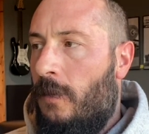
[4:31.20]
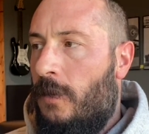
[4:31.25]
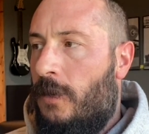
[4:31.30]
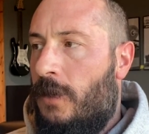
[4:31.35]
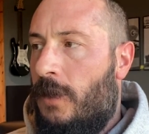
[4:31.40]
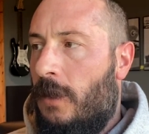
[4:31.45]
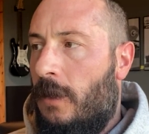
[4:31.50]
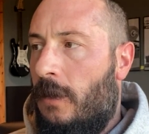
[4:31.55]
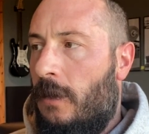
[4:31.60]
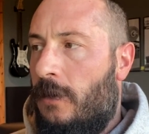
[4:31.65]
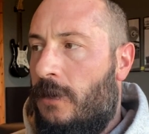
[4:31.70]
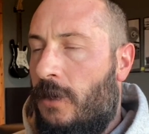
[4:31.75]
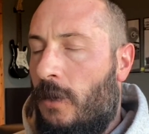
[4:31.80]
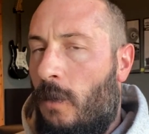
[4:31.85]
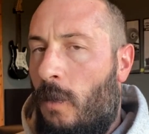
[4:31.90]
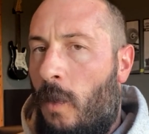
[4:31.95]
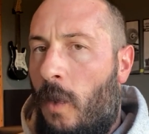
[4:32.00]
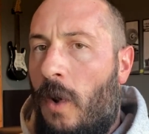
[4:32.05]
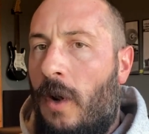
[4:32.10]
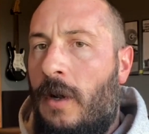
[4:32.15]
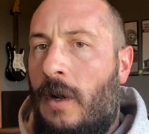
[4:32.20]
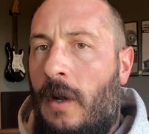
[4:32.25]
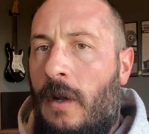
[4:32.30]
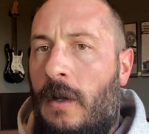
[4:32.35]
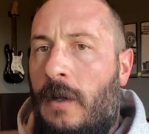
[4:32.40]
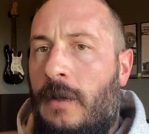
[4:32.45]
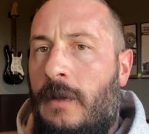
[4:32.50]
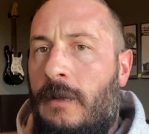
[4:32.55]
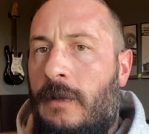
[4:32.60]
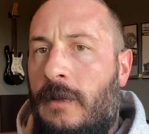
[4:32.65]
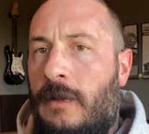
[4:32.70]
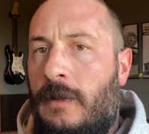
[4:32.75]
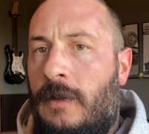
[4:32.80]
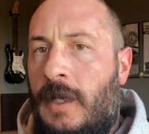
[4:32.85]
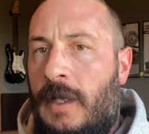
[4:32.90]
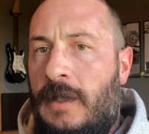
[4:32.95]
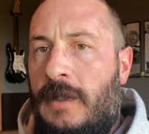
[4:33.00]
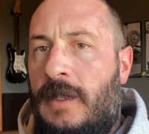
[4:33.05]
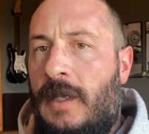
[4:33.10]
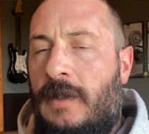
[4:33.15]
to work on
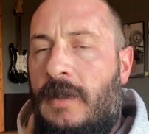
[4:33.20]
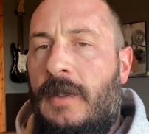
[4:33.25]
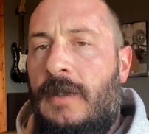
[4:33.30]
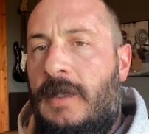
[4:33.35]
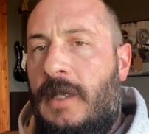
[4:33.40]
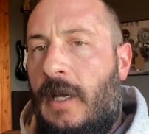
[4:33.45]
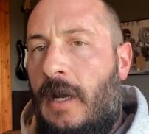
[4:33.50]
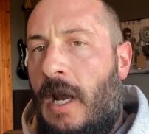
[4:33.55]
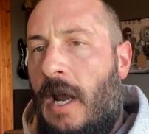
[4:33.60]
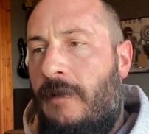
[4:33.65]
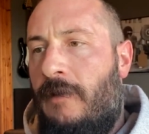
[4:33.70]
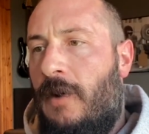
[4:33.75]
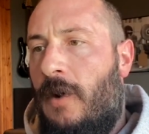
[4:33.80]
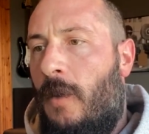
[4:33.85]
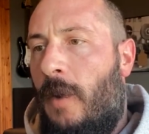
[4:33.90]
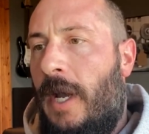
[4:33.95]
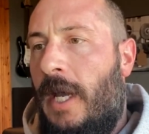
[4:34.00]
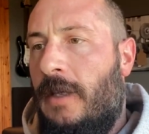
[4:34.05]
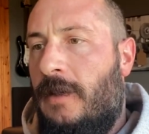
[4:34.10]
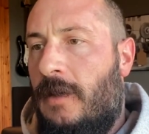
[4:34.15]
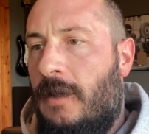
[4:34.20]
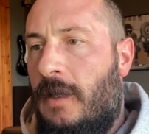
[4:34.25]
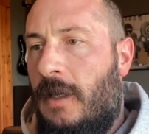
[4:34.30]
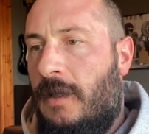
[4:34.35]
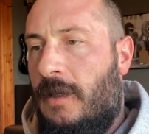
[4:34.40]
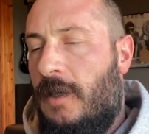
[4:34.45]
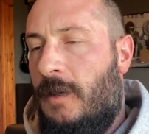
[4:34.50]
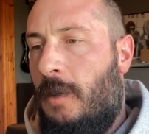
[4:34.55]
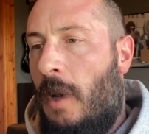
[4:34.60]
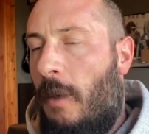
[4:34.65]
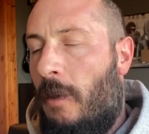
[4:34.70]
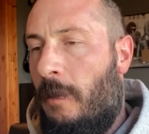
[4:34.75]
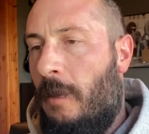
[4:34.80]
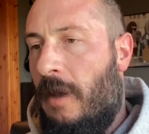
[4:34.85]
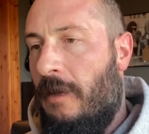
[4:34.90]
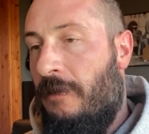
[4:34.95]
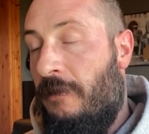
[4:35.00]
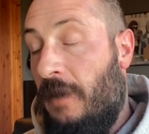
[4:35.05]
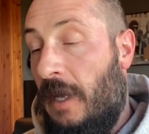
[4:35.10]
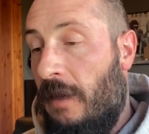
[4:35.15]
consistency at heavier weights, and this is probably
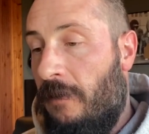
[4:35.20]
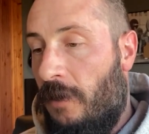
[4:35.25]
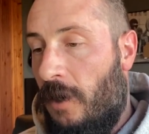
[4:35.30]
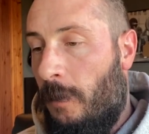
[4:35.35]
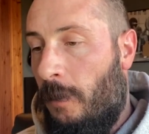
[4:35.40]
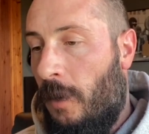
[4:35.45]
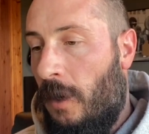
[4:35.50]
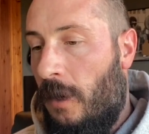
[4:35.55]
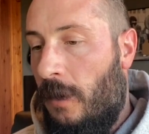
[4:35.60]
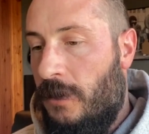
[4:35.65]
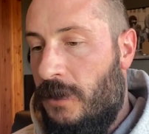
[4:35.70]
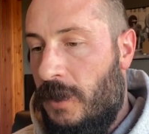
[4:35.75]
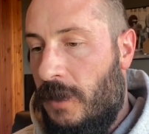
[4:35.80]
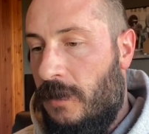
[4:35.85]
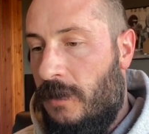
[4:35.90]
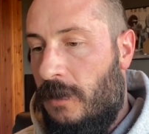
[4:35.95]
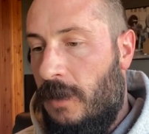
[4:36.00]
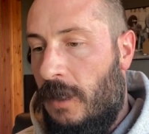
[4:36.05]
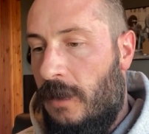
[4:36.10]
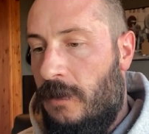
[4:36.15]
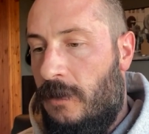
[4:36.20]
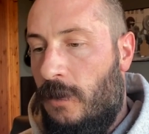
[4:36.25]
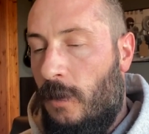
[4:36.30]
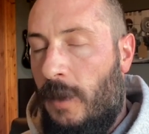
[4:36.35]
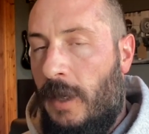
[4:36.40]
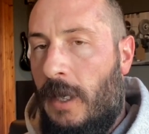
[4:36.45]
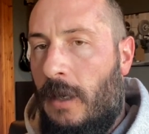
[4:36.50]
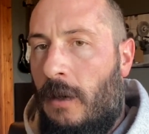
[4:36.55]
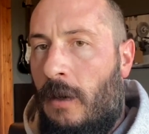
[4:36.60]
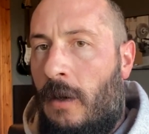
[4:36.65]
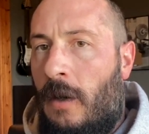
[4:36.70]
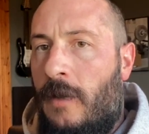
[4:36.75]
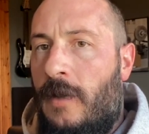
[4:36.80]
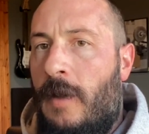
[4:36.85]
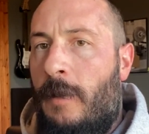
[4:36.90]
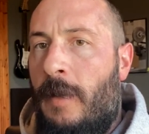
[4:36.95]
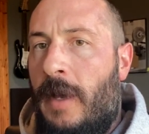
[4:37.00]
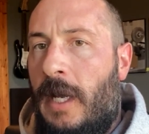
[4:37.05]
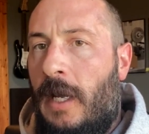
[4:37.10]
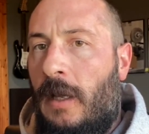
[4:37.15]
my favorite approach, is doing on
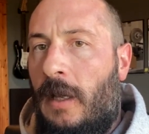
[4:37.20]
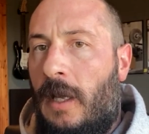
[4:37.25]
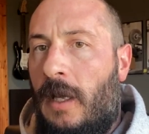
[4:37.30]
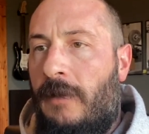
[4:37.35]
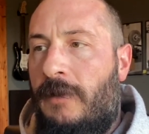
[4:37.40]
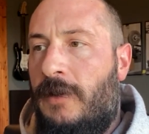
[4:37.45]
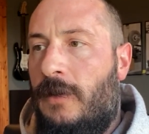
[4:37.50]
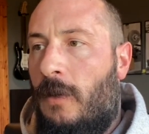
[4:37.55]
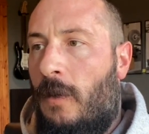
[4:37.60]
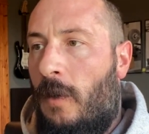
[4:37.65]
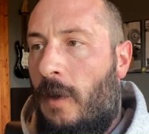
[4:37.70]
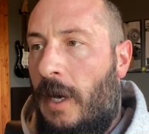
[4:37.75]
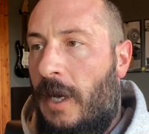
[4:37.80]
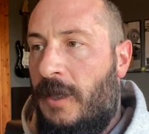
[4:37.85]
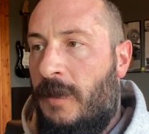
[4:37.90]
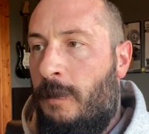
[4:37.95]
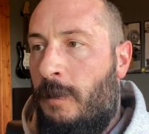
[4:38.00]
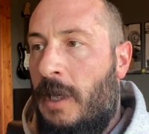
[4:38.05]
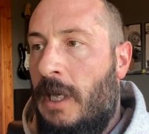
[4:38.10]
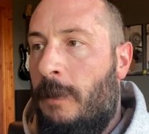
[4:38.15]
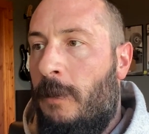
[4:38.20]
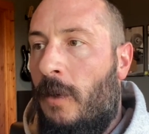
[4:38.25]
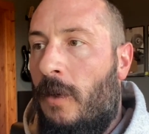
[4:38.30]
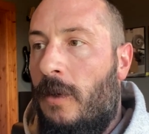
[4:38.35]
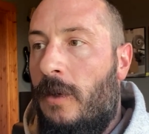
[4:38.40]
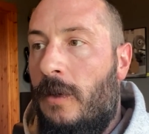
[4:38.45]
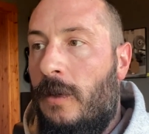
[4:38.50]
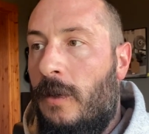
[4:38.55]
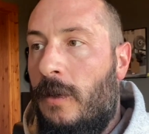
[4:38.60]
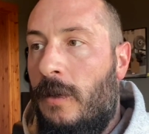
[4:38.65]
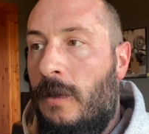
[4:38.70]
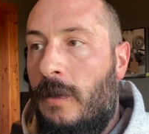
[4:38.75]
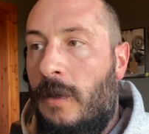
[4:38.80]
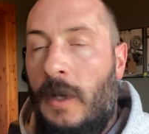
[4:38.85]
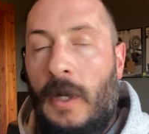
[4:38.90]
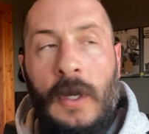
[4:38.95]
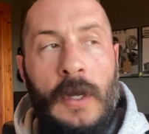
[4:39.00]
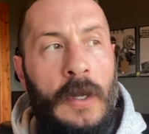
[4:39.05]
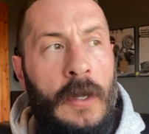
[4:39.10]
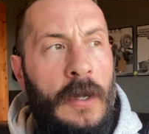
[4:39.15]
the minute lifts, or as people who
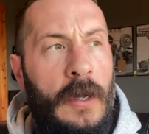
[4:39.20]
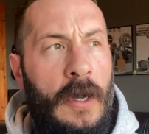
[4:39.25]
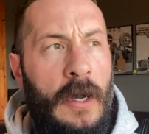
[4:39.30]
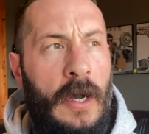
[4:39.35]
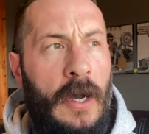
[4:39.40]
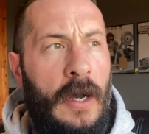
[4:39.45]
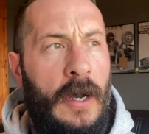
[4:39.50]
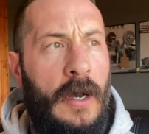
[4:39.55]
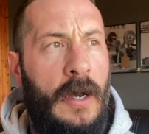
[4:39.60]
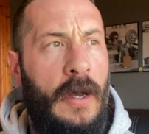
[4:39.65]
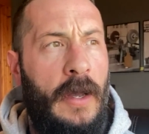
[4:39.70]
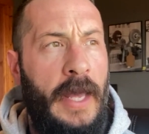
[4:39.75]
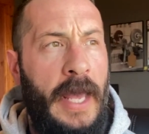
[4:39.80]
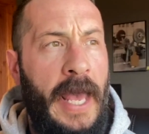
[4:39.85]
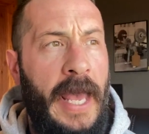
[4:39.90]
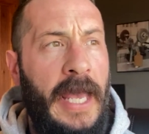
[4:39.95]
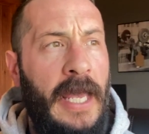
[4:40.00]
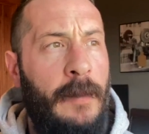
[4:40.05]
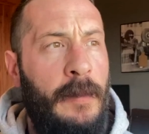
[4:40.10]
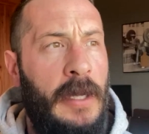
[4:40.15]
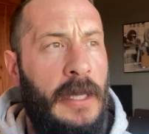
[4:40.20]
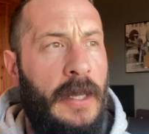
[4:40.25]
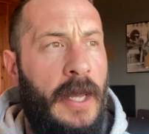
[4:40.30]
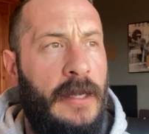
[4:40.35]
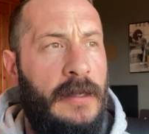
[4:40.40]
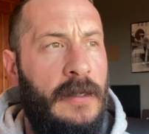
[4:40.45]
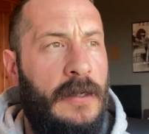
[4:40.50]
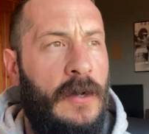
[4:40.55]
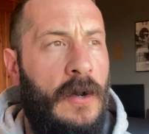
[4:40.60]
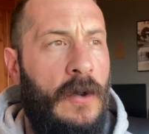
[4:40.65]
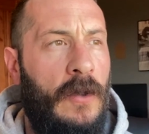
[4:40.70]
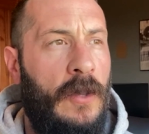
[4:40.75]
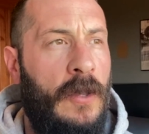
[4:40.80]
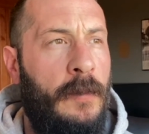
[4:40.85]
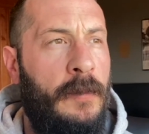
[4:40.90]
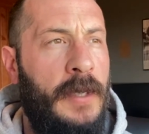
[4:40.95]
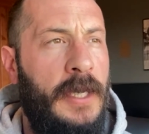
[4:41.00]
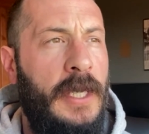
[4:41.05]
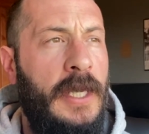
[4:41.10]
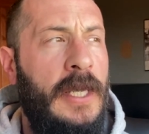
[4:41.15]
hate me like to call
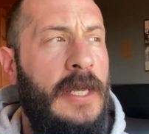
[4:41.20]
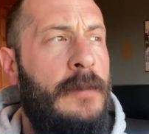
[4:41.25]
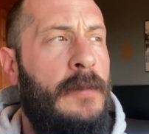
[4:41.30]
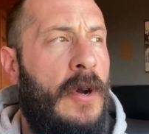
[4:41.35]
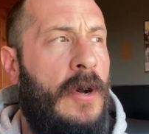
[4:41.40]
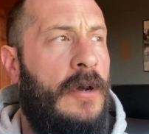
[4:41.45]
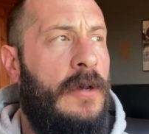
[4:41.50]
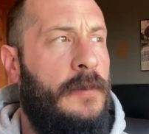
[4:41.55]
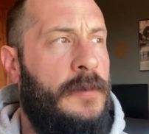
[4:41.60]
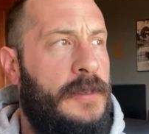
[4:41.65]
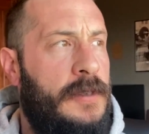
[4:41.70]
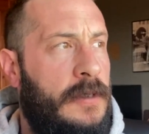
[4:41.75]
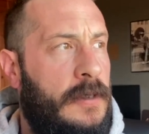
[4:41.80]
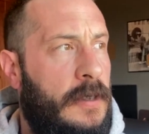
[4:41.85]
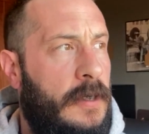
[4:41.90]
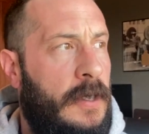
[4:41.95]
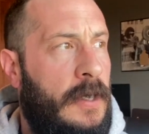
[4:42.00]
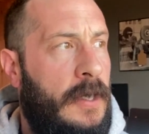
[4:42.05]
them, EMOMs.